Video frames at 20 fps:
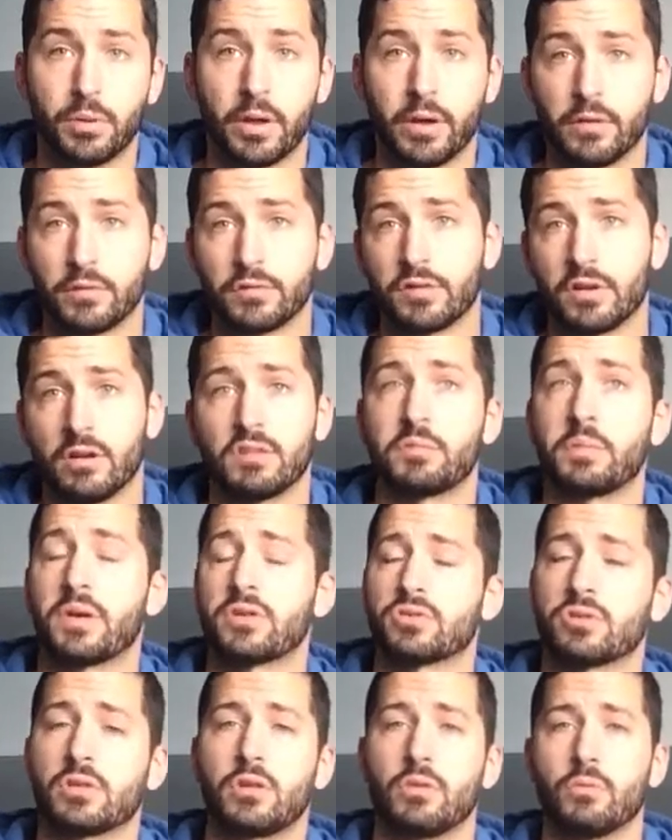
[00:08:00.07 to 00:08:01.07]
players there,
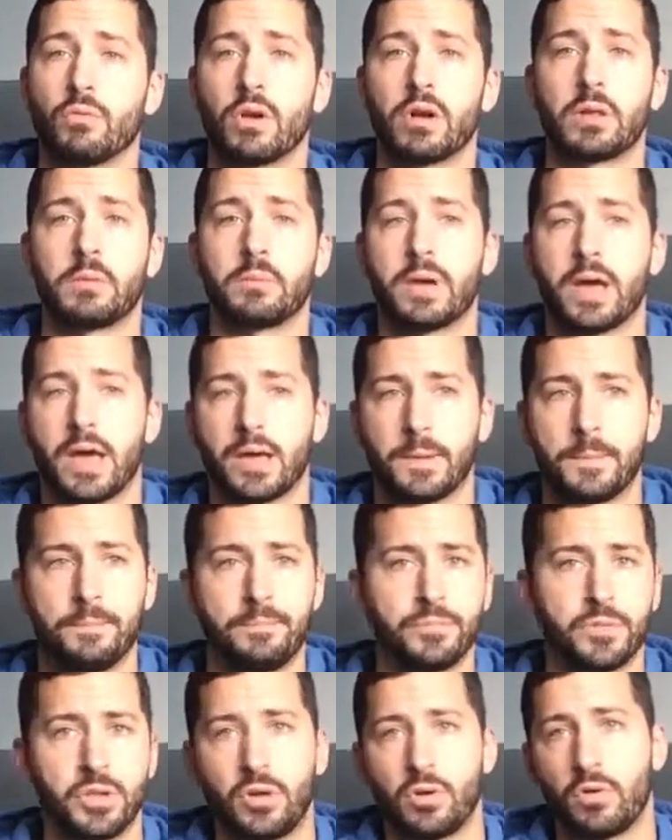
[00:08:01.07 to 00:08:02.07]
especially at running back.
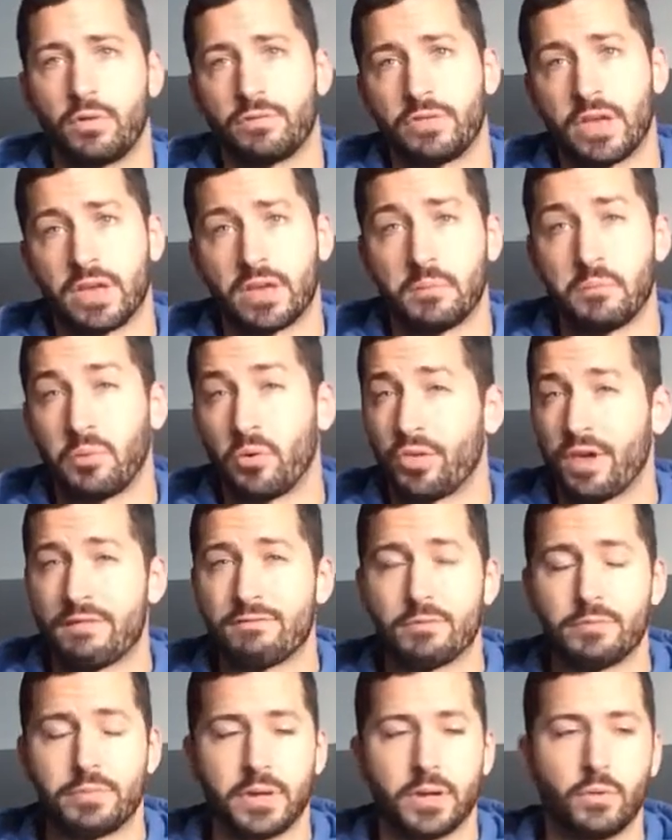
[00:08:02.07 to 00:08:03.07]
If they can both
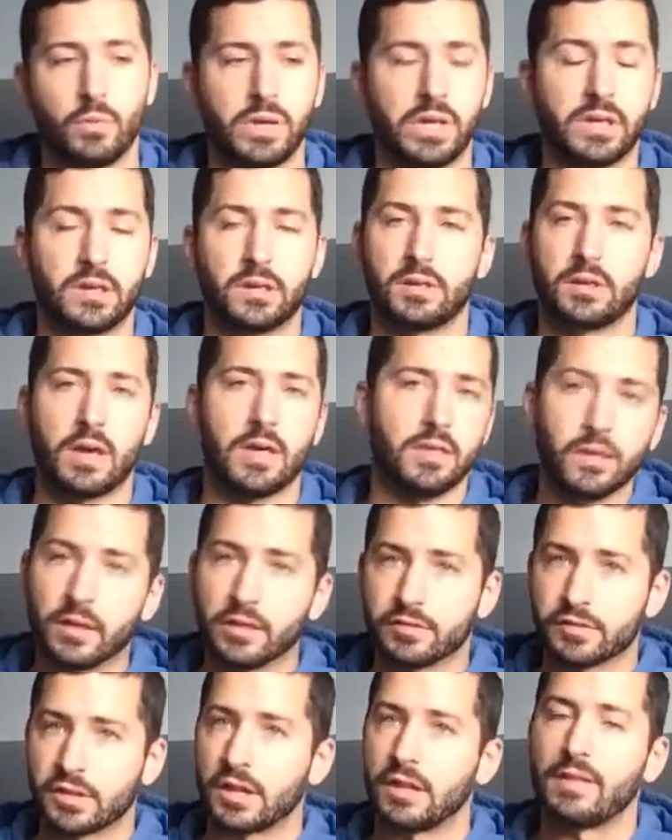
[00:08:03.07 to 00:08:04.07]
have a big week, I think
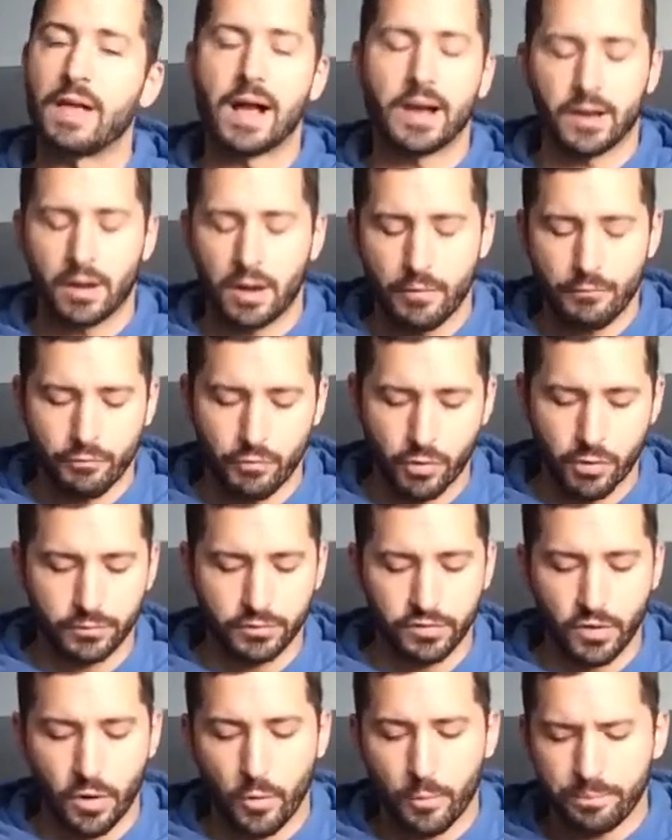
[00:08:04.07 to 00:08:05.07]
it's going to lock it up for him.
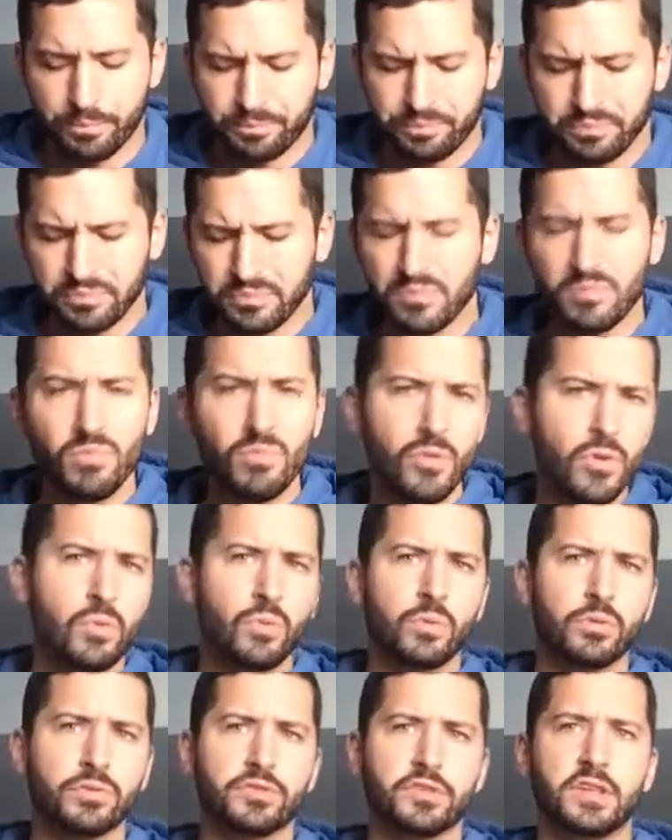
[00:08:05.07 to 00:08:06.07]
So
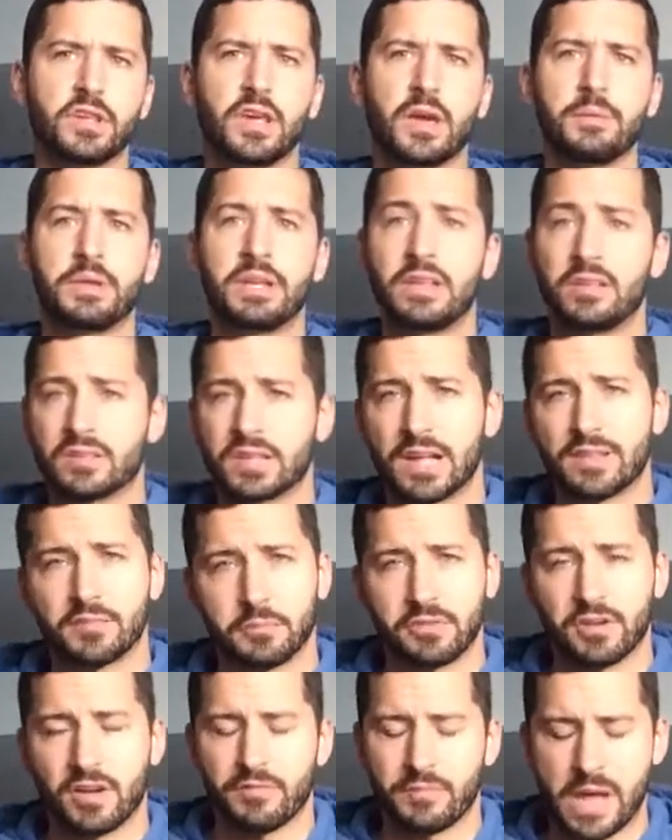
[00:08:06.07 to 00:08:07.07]
we'll see. I mean, he's got
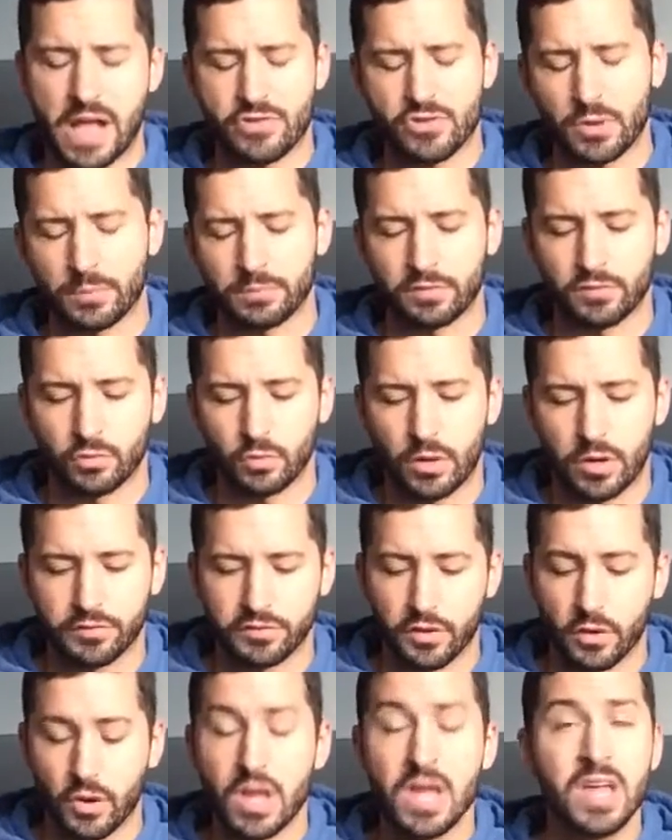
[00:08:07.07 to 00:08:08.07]
some tough matchups as well.
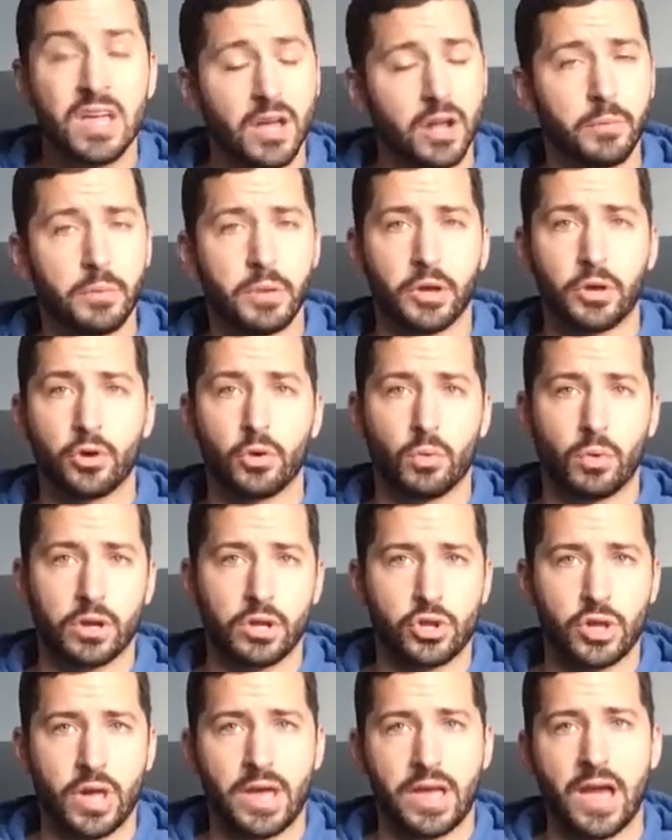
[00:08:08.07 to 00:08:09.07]
So it'll be a good one
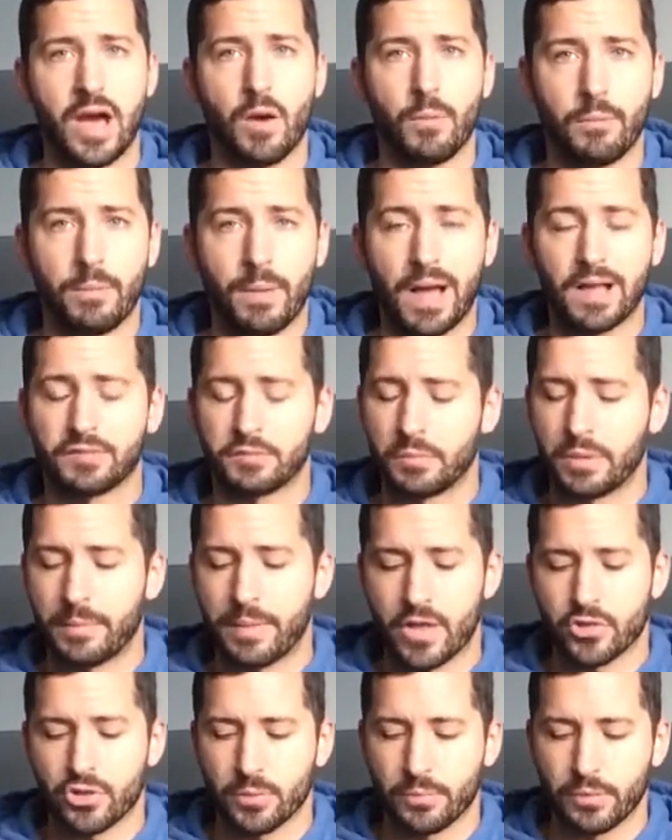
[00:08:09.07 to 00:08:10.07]
to shake out, possibly
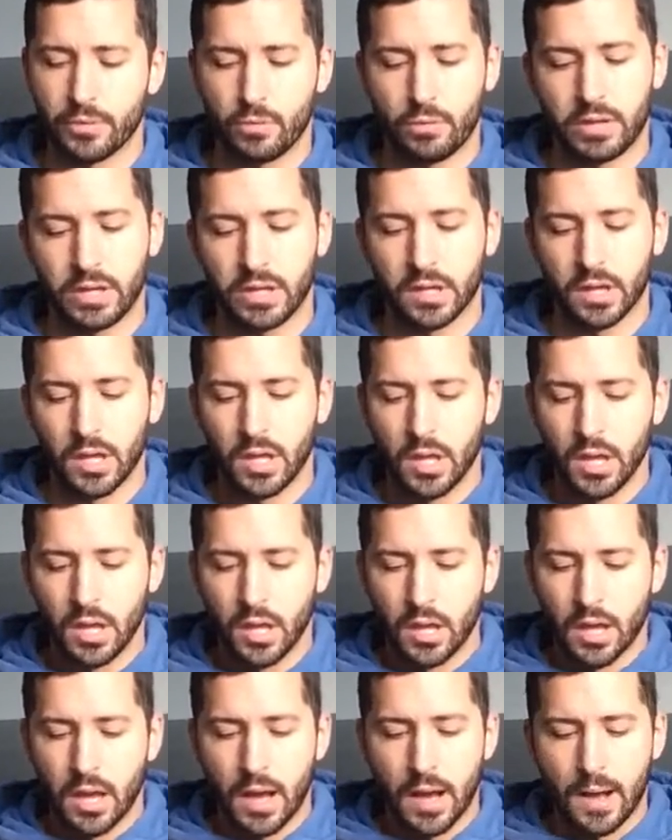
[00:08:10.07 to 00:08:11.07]
matchup of the week.
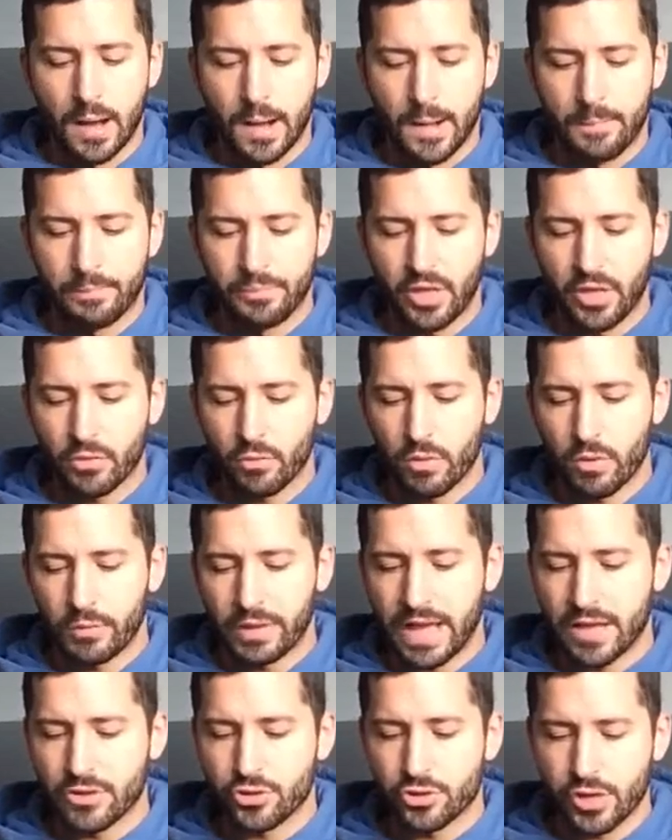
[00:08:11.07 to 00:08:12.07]
Another one, we
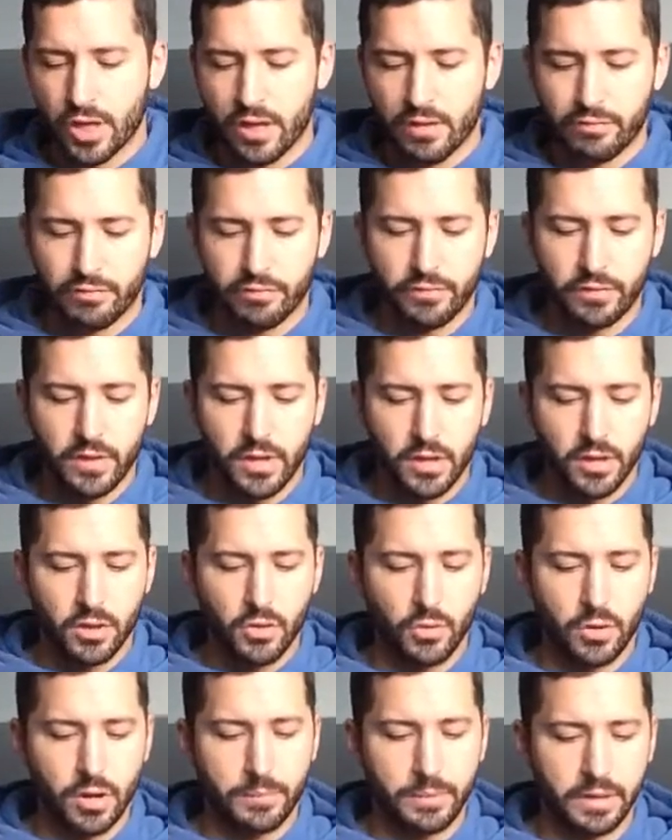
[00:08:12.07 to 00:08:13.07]
got Jeff
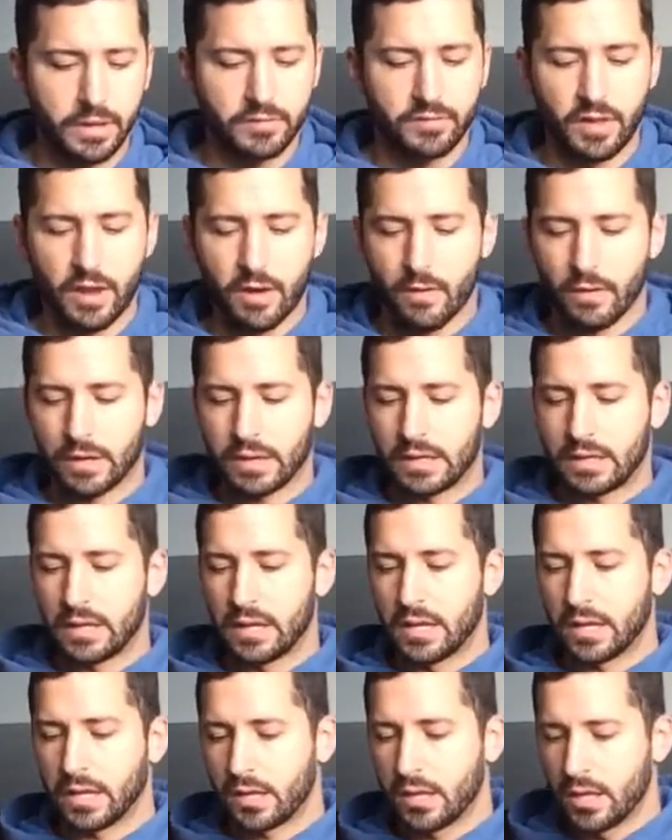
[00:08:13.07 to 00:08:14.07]
going up against Eric and
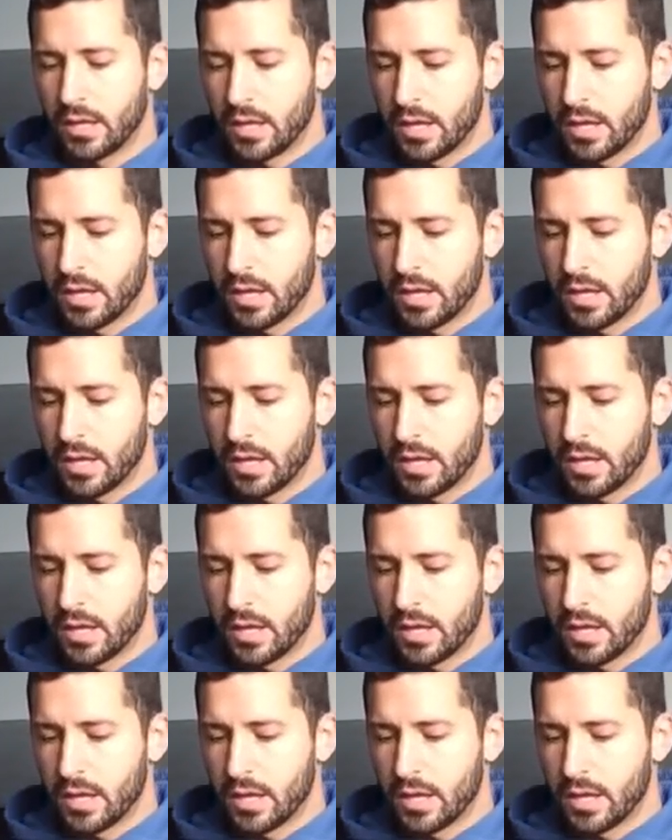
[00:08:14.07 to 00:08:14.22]
Nick.